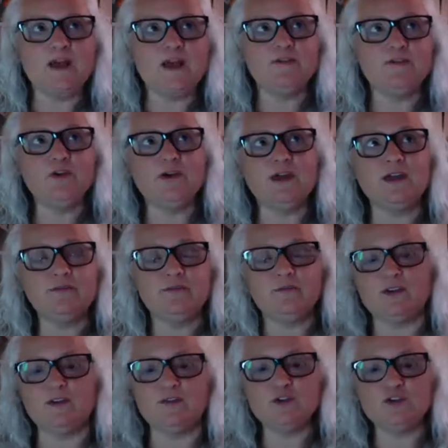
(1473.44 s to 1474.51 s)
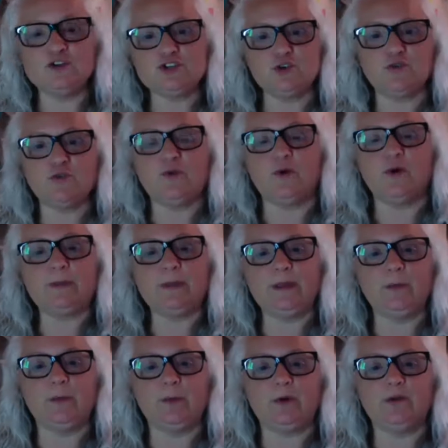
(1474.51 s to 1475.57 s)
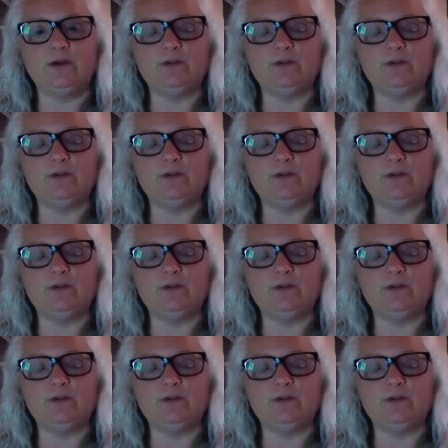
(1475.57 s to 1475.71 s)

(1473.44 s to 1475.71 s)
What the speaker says: If you show 4 people,